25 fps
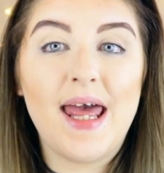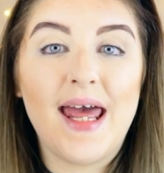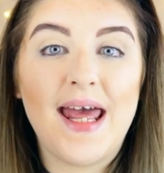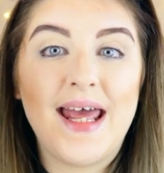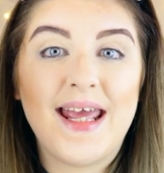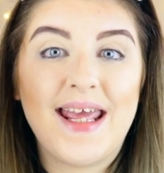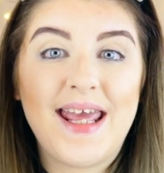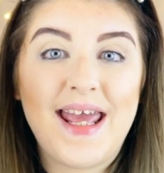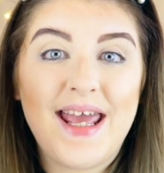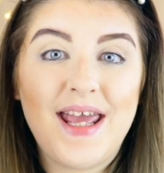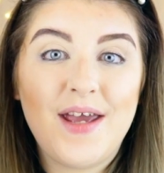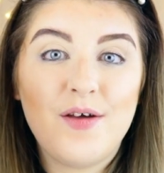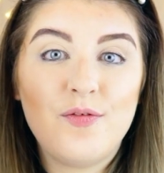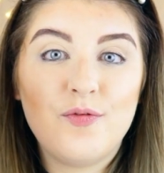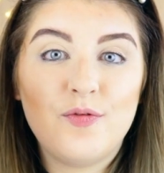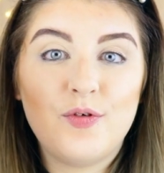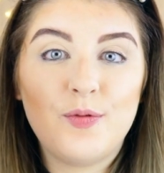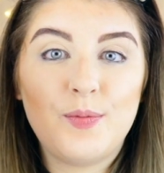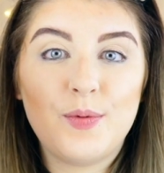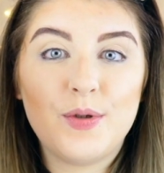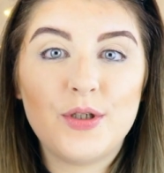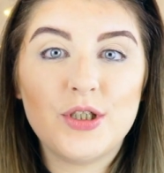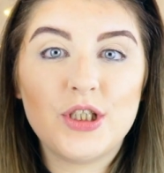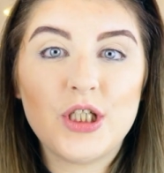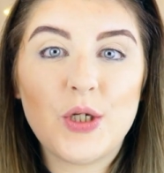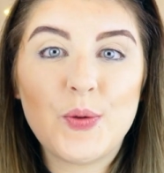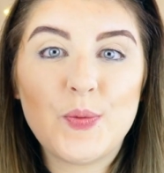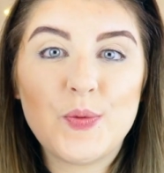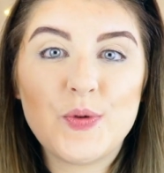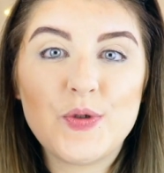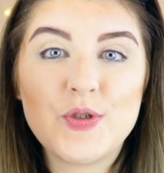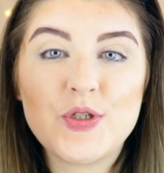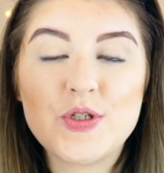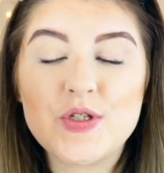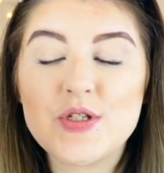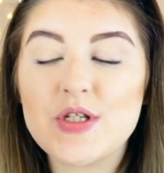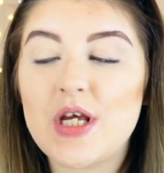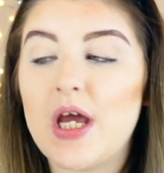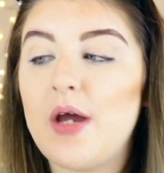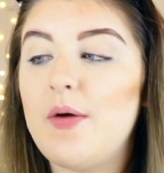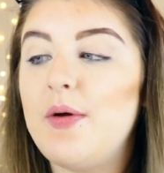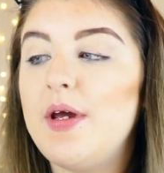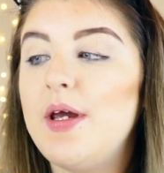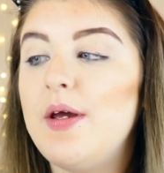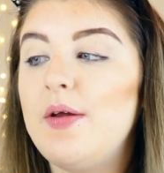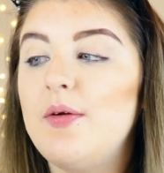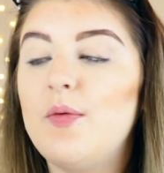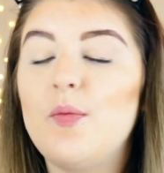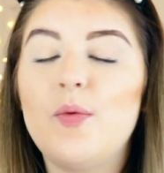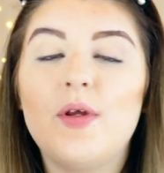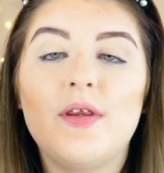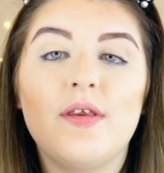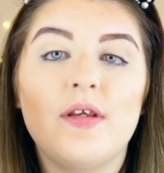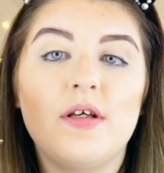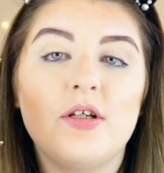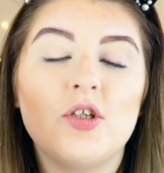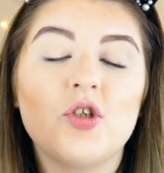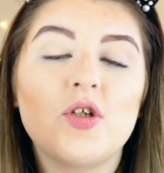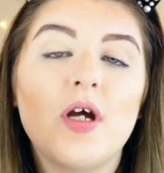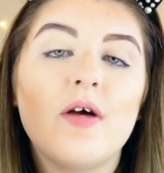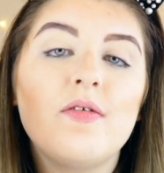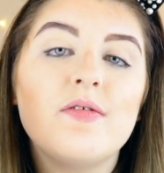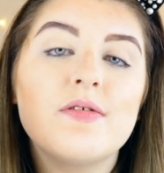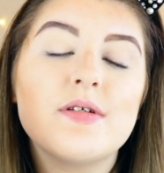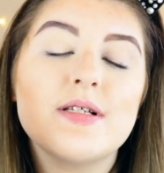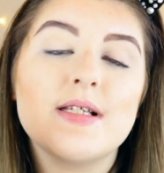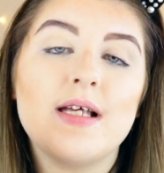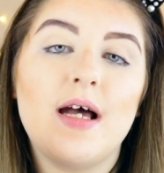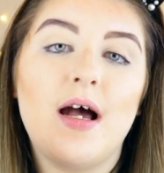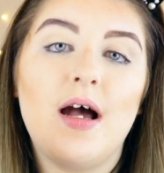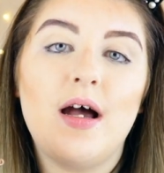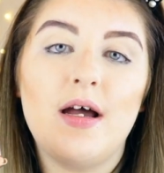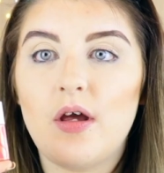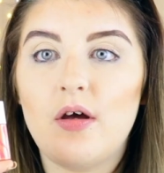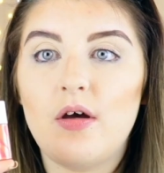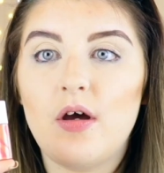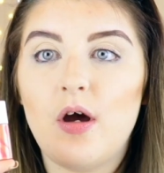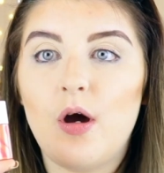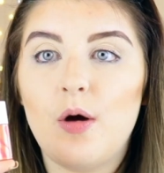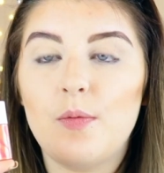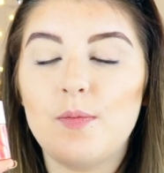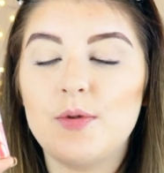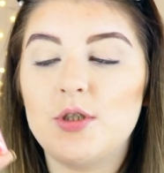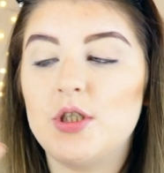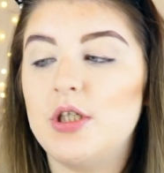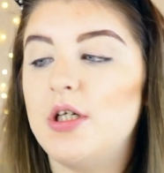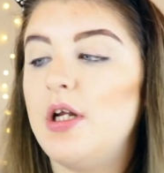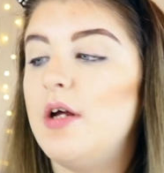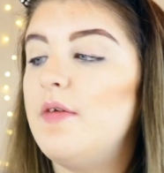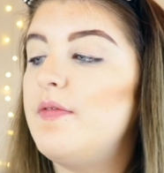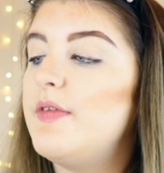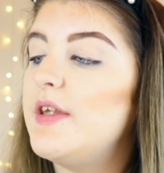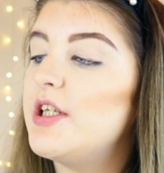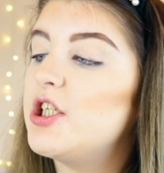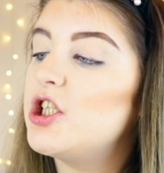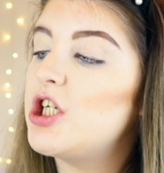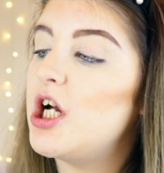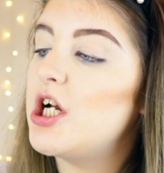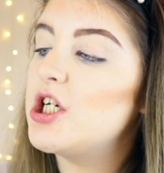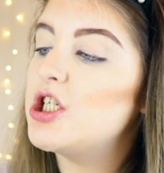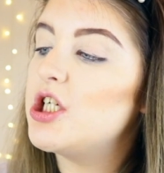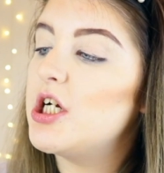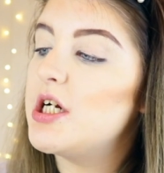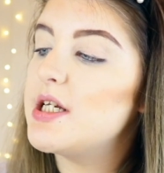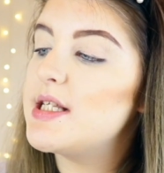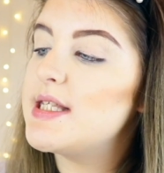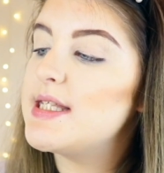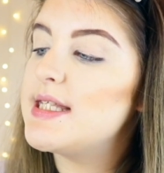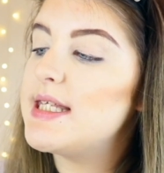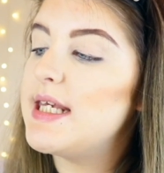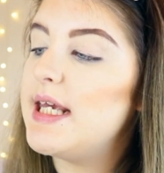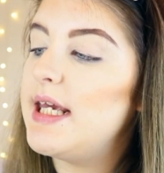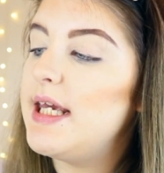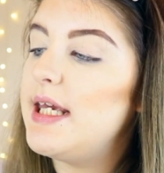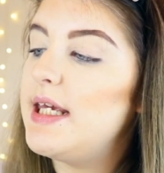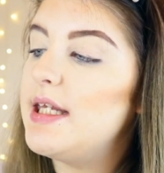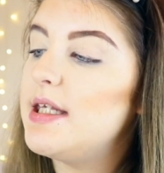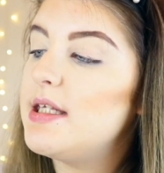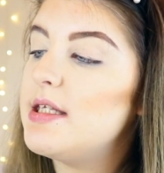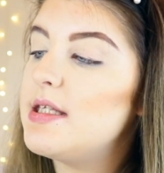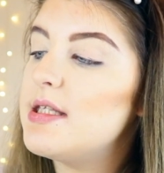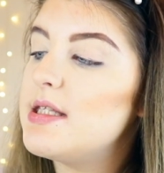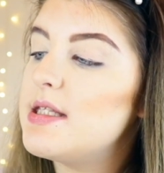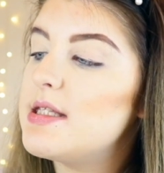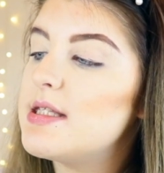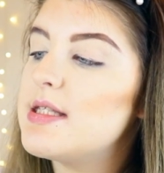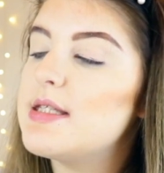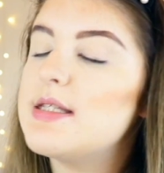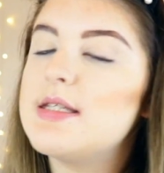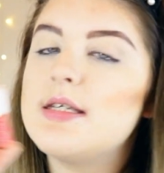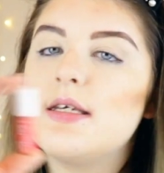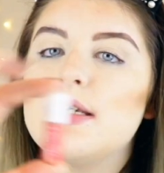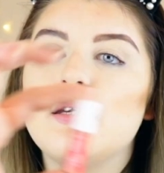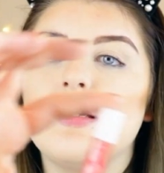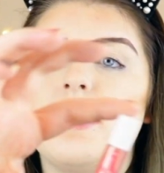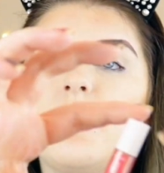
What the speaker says: Okay, and for blush I will just go in with the travel size option of the Cha Cha tint.